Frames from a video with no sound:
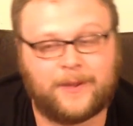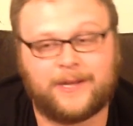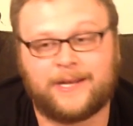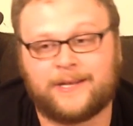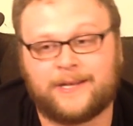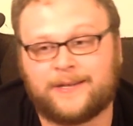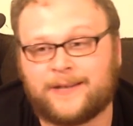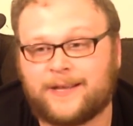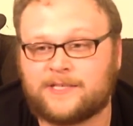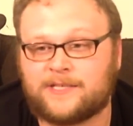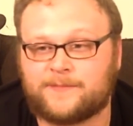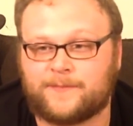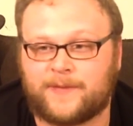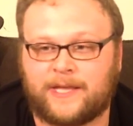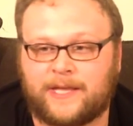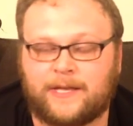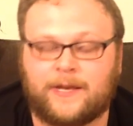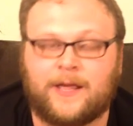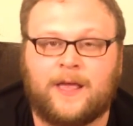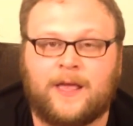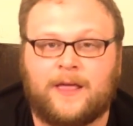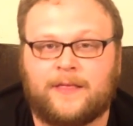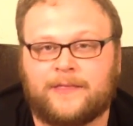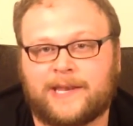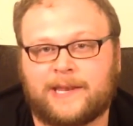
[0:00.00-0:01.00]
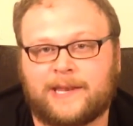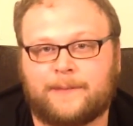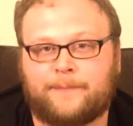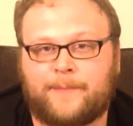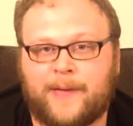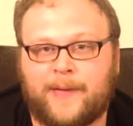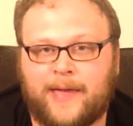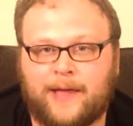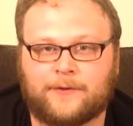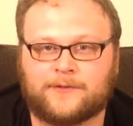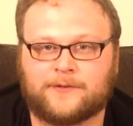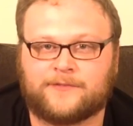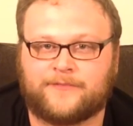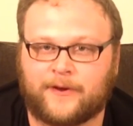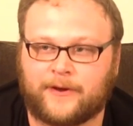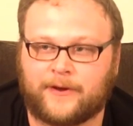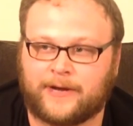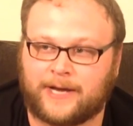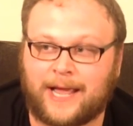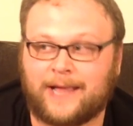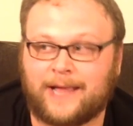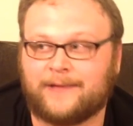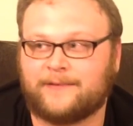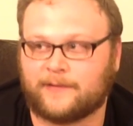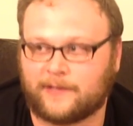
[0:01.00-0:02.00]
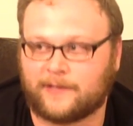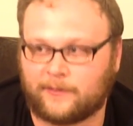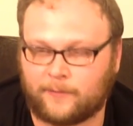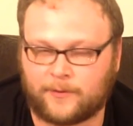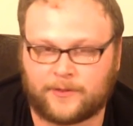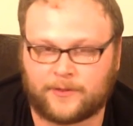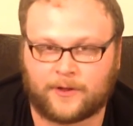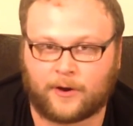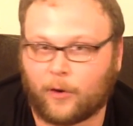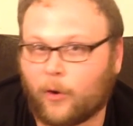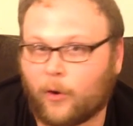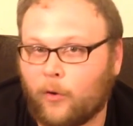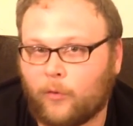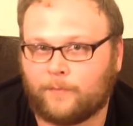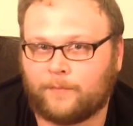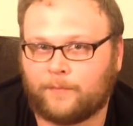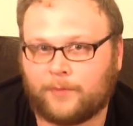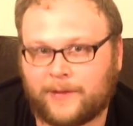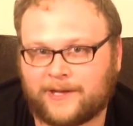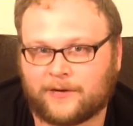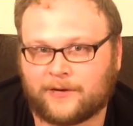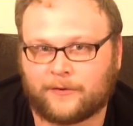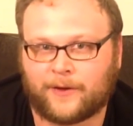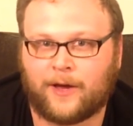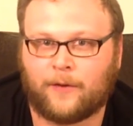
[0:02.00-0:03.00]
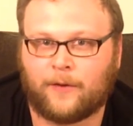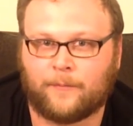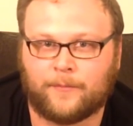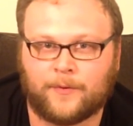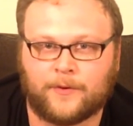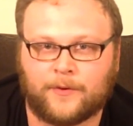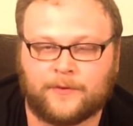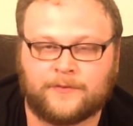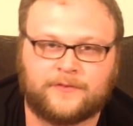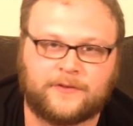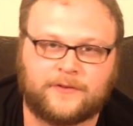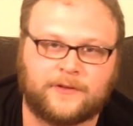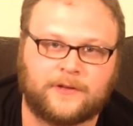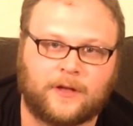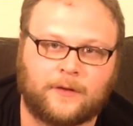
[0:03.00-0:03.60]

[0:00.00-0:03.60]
But it does mean that he pairs very nicely with our own Planar Outburst.